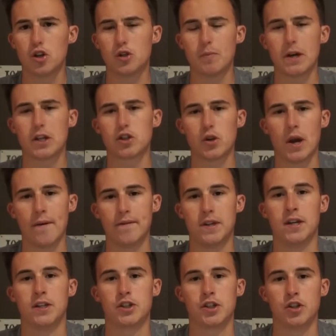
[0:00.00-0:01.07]
make sure you have
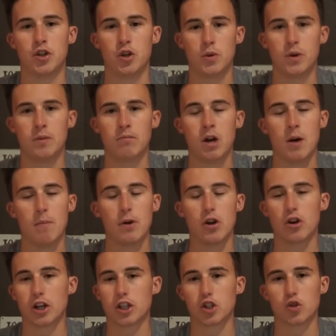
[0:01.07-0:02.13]
tension to them, but
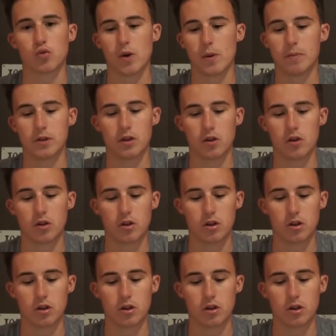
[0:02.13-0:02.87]
you're not just ripping the